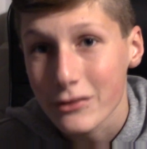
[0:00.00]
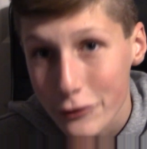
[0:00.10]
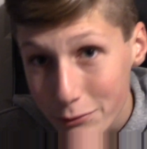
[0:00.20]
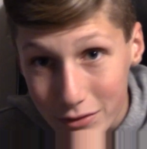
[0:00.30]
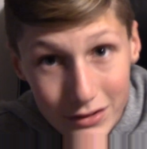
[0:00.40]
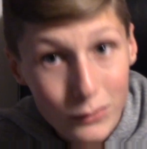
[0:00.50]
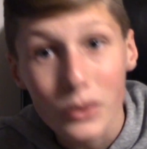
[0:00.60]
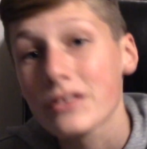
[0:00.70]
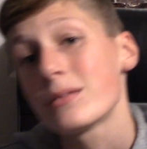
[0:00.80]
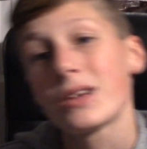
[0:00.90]
Christmas decor
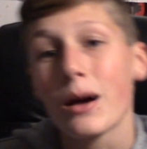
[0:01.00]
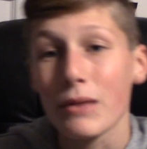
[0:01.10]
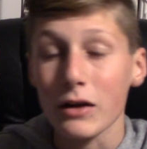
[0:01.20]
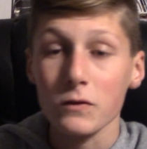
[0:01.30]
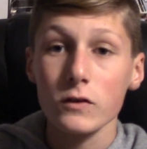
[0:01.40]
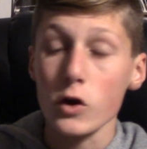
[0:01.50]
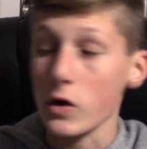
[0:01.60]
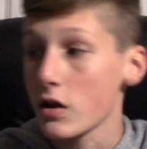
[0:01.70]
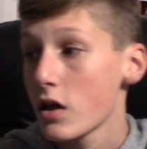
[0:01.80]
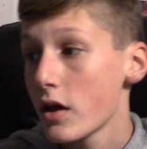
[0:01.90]
is gonna be coming out
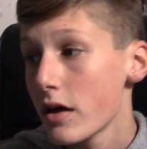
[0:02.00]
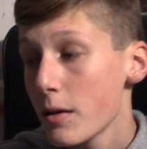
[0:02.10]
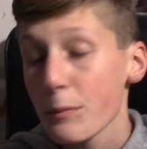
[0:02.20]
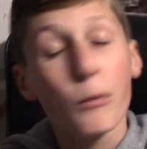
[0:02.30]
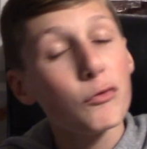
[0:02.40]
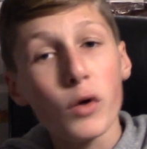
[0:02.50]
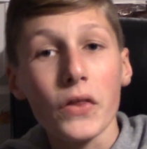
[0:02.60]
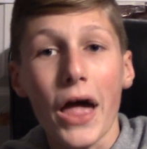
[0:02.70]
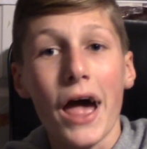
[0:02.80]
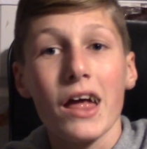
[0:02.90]
soon. But before
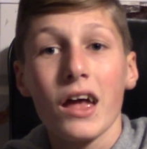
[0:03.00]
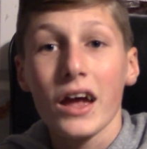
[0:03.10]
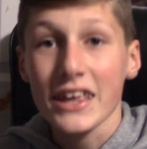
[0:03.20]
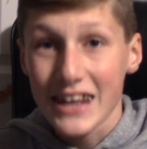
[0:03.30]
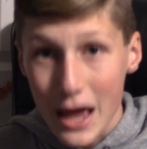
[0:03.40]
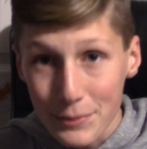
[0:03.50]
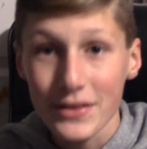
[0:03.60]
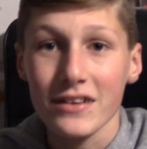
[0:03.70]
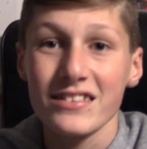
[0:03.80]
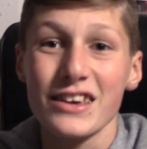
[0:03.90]
that, Again, happy
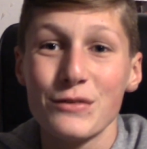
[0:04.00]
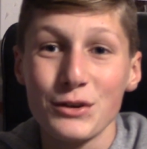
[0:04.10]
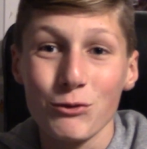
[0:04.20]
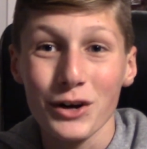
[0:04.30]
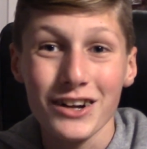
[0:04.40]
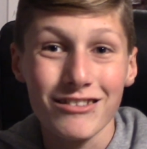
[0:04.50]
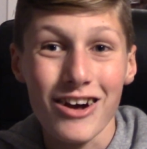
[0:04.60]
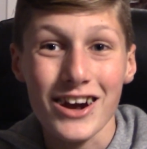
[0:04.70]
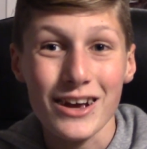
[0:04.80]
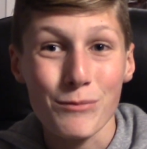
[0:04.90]
Thanksgiving. We're going to
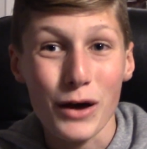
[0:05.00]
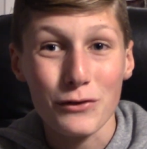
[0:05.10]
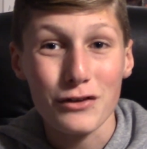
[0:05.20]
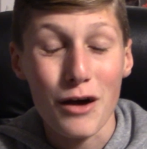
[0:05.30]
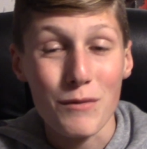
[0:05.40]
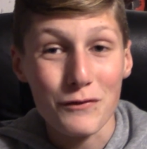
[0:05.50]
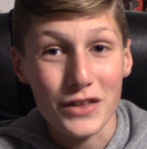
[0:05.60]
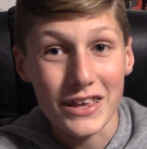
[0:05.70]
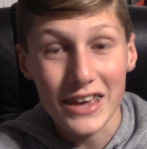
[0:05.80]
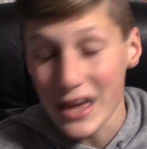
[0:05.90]
talk about some of
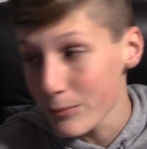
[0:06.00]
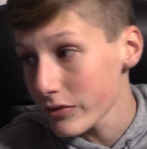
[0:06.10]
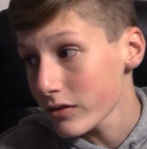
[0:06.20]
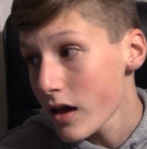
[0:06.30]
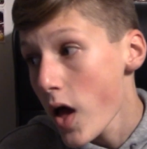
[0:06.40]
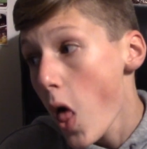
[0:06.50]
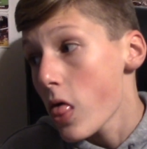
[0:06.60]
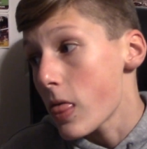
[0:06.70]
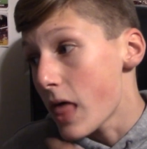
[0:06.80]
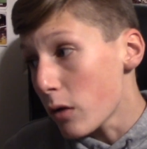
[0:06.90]
the games
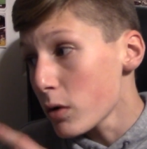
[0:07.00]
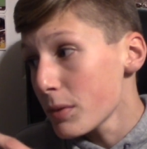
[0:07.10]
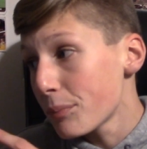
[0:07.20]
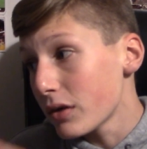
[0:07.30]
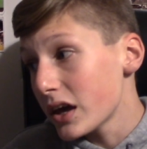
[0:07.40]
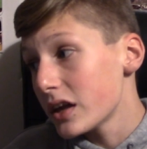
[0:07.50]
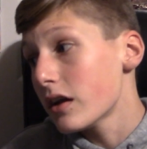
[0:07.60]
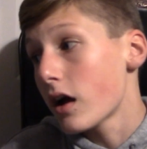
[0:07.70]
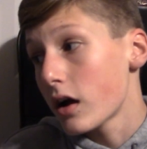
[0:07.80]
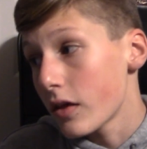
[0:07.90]
that will be
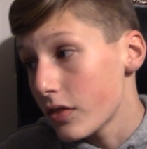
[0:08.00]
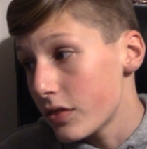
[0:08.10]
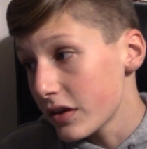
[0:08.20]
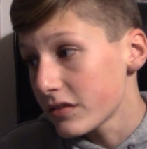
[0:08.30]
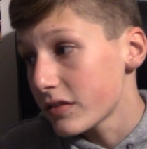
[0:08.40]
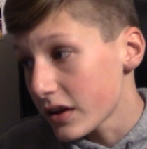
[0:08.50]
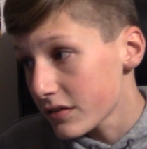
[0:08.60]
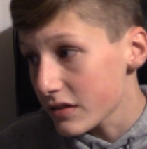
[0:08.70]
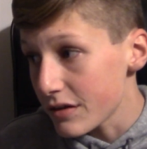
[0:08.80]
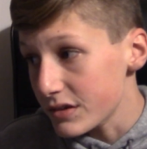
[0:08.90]
played this
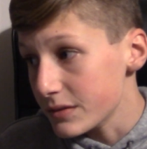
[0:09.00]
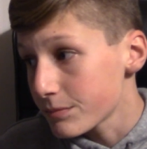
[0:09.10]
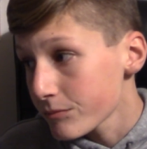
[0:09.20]
Thanksgiving.